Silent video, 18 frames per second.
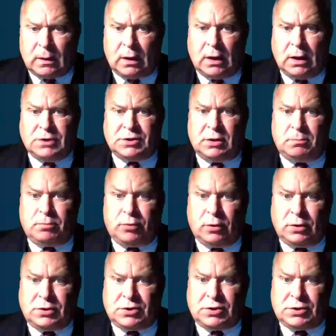is it
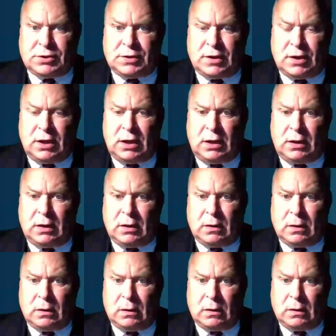puts the
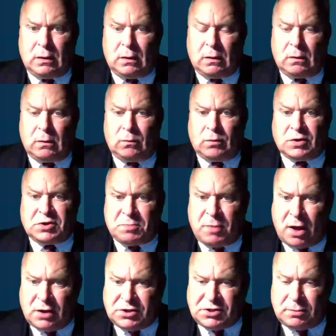uh,
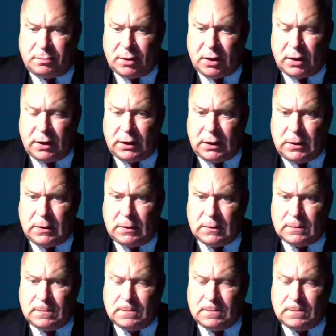responsibility